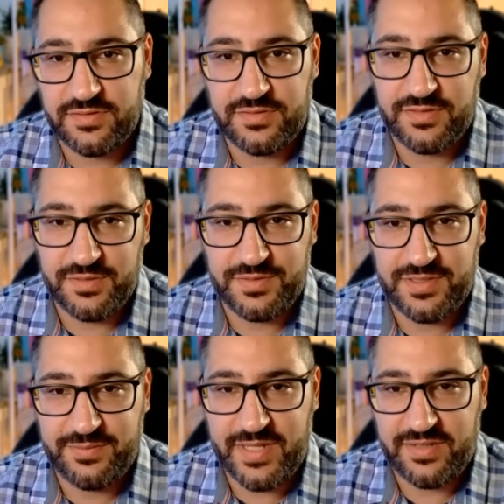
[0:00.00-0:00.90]
slow
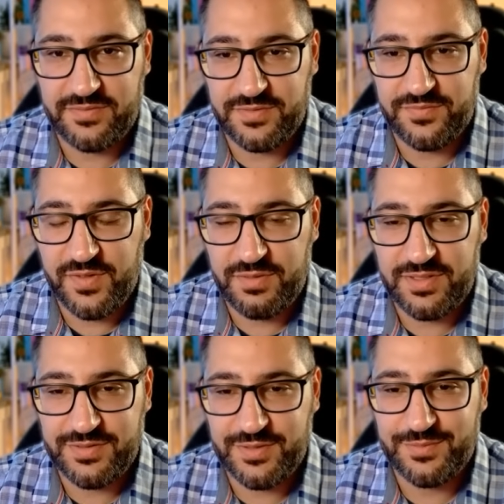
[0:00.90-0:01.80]
cinematic zoom
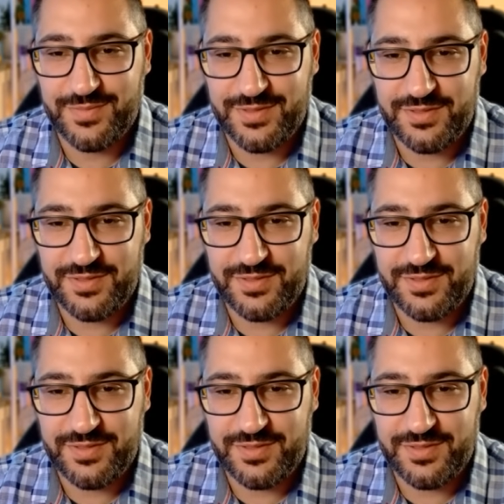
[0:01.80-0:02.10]
forward. So